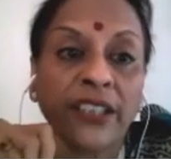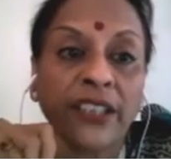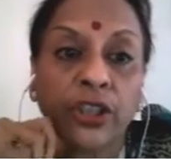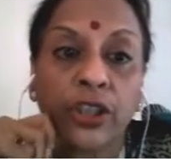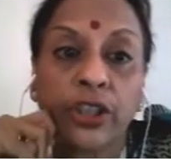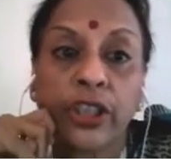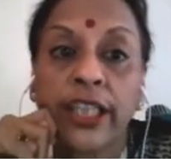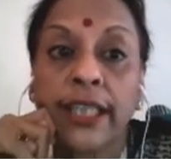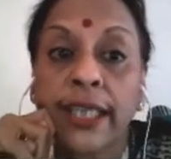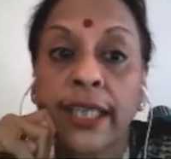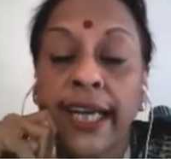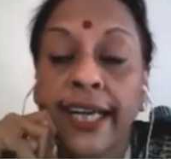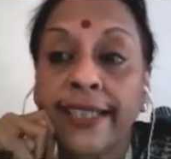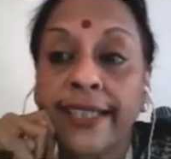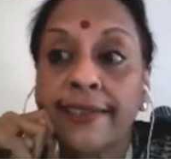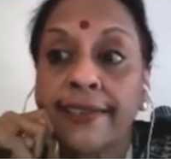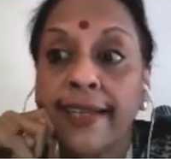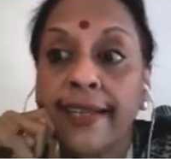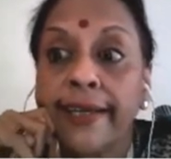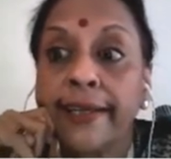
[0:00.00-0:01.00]
passionate
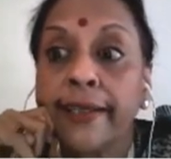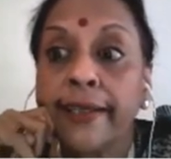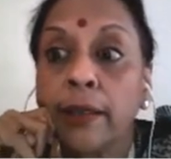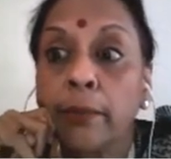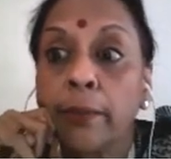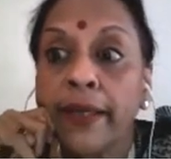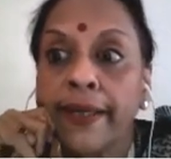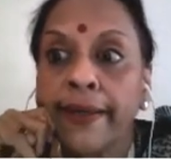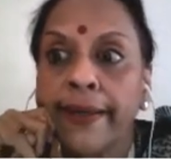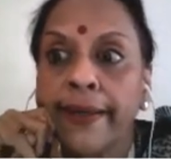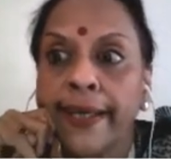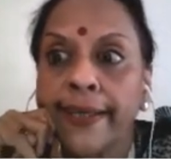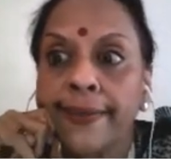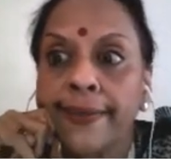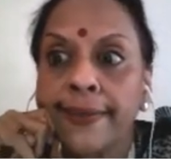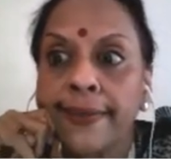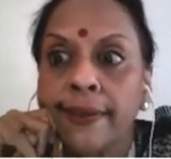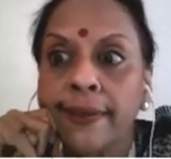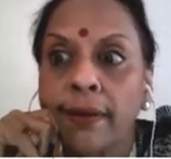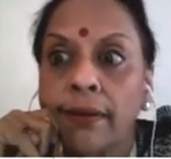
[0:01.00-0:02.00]
nights and intimate
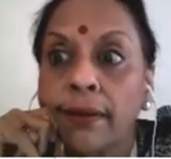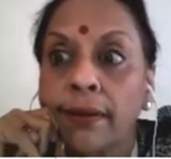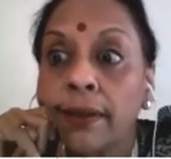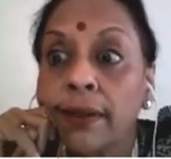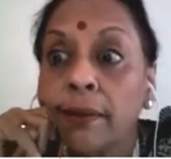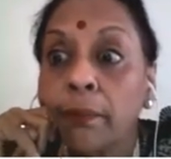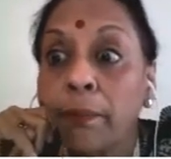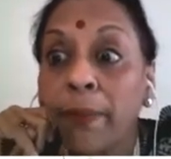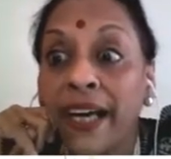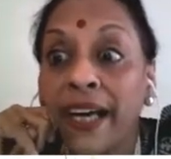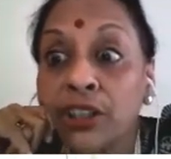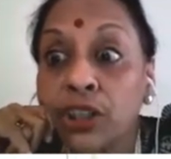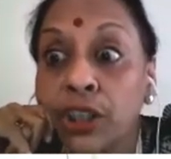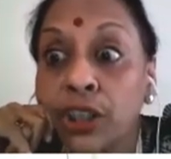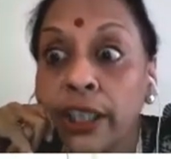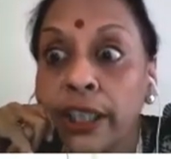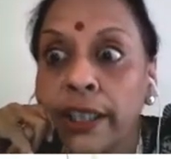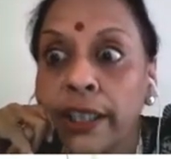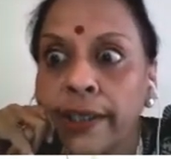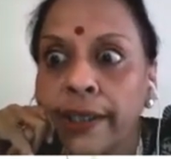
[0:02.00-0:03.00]
days. Oh,
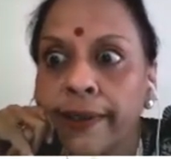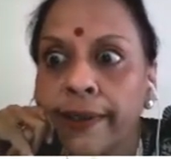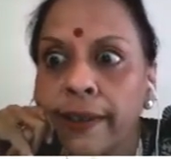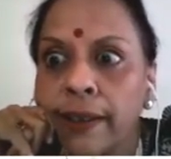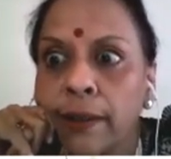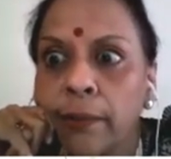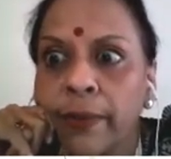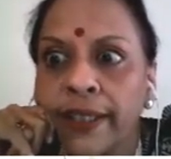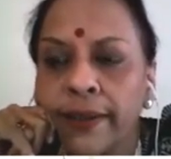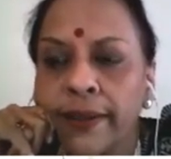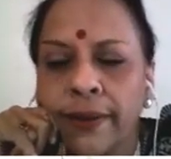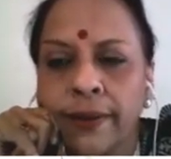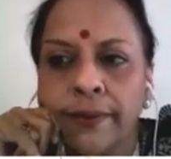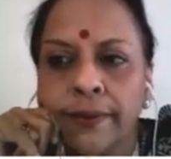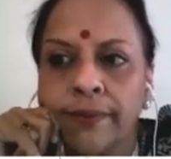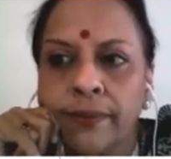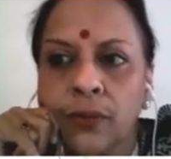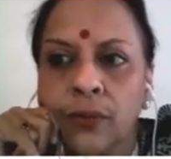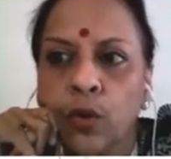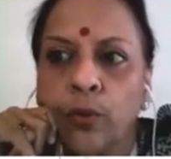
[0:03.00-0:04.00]
passionate, intimate.
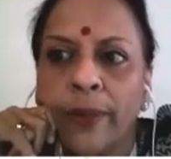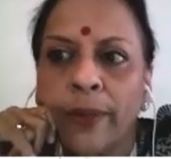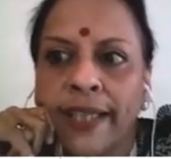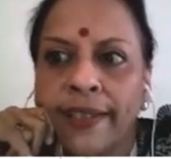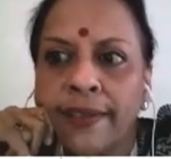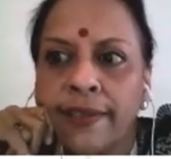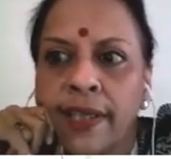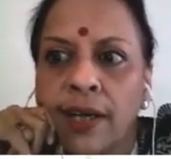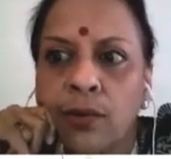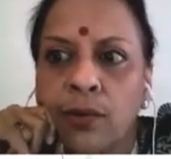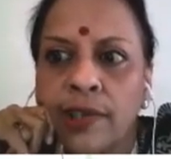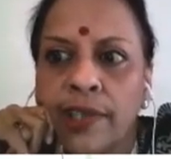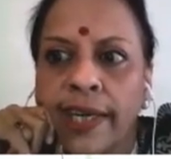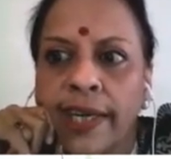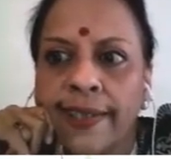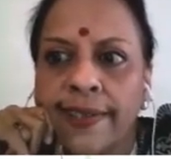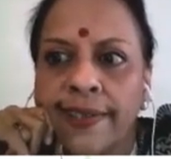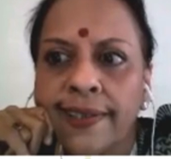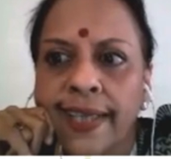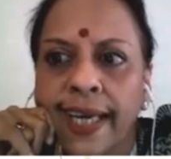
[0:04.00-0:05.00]
To me, it sounds
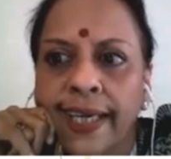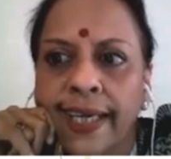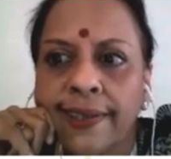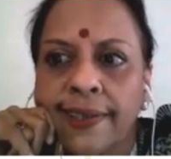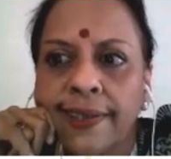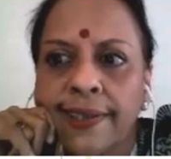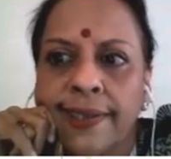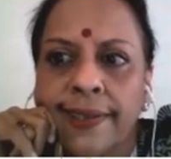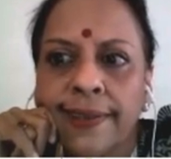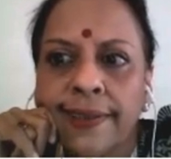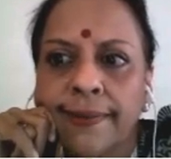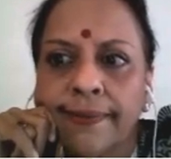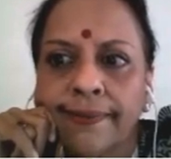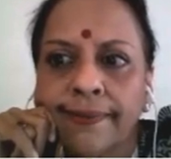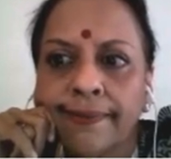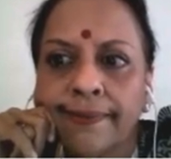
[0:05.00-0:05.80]
like sex.